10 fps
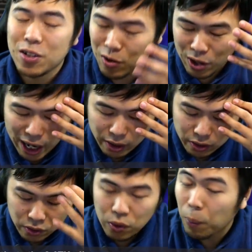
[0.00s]
so I
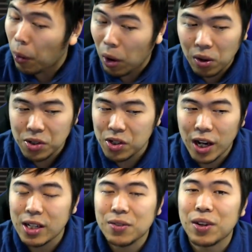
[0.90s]
do
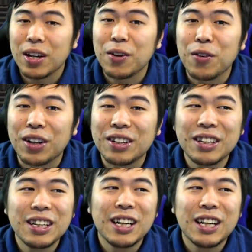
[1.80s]
apologize for anyone,